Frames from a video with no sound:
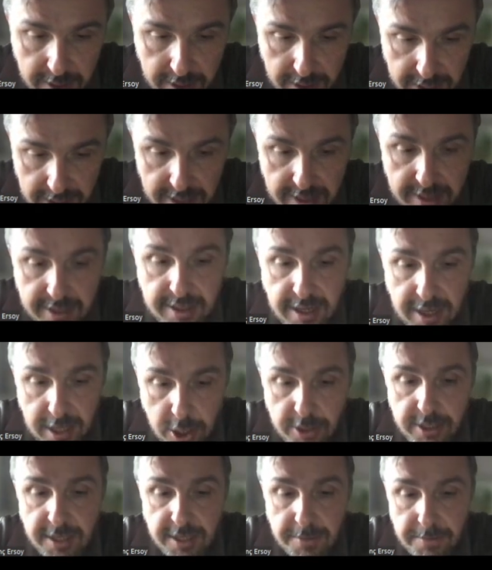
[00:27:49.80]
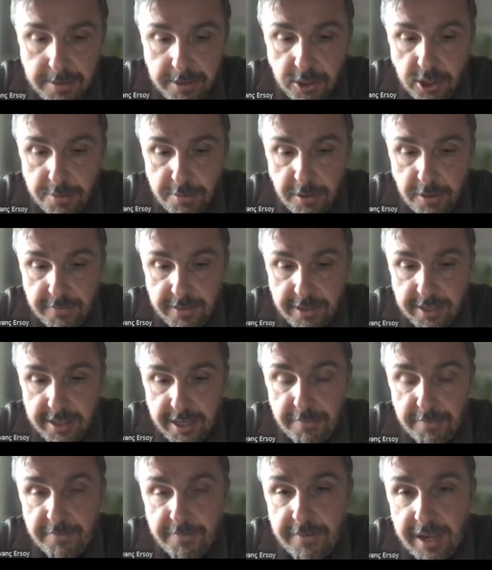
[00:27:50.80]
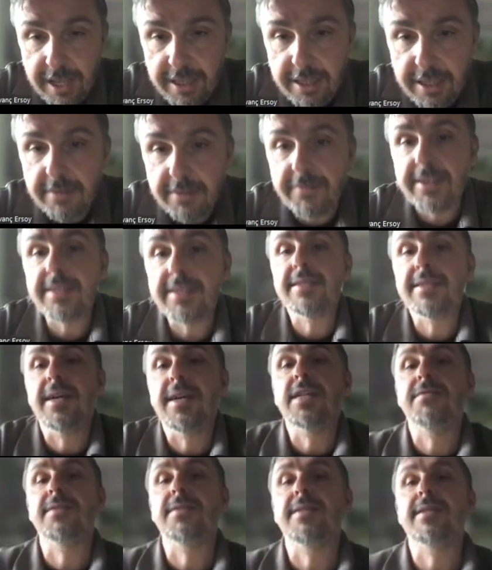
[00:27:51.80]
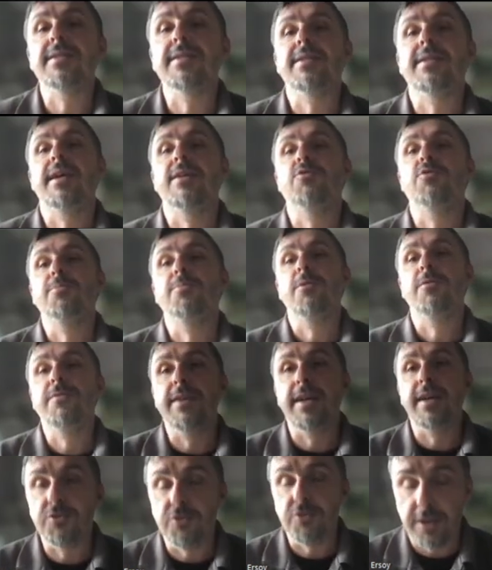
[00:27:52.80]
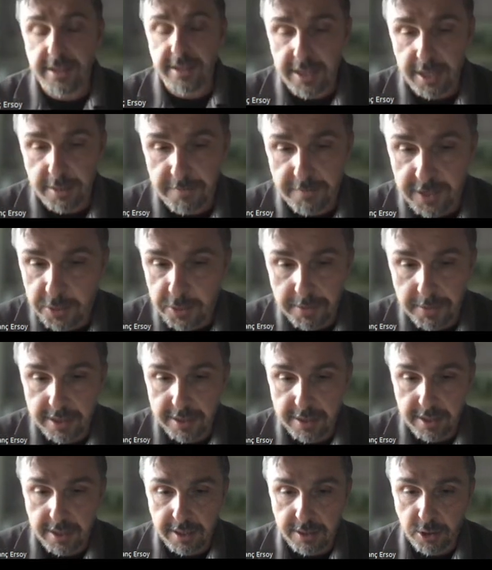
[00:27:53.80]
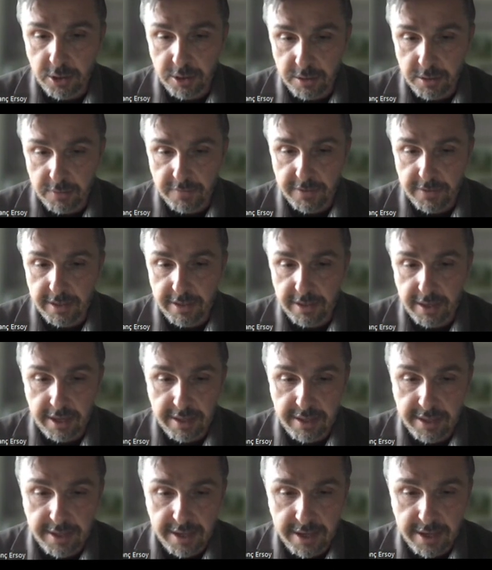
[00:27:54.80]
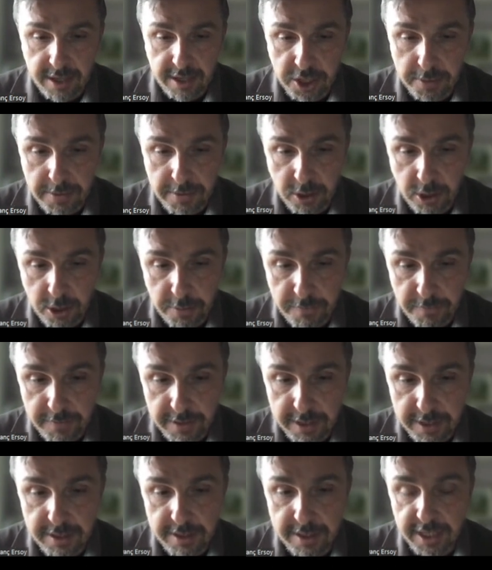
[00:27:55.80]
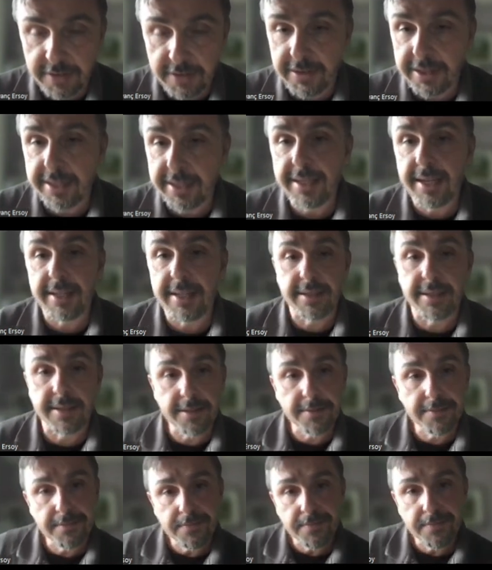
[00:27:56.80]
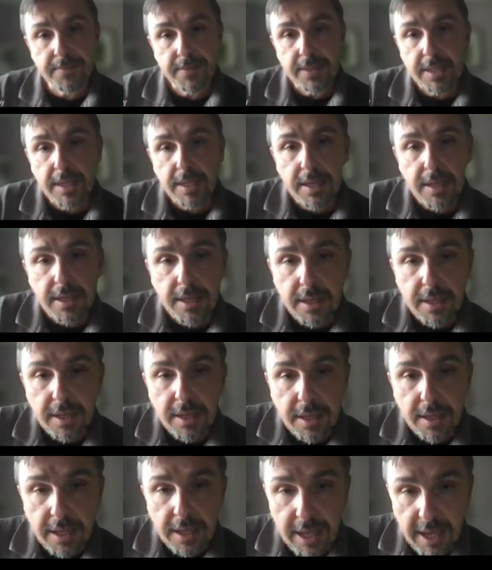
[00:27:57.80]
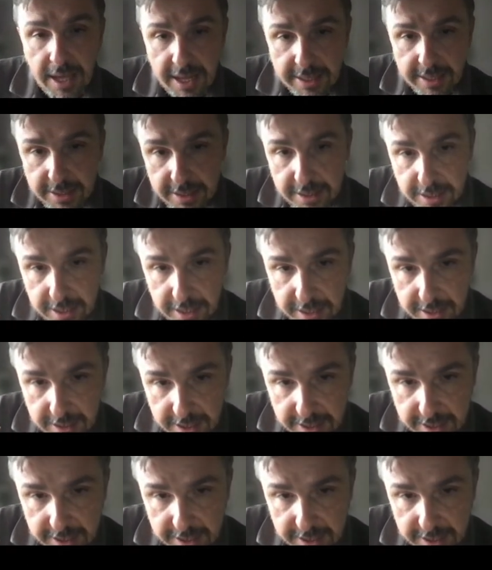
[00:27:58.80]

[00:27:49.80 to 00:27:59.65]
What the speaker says: is our simple group of Lie type when we start with a group of adjoint type, which means a linear algebraic group with trivial center. And in this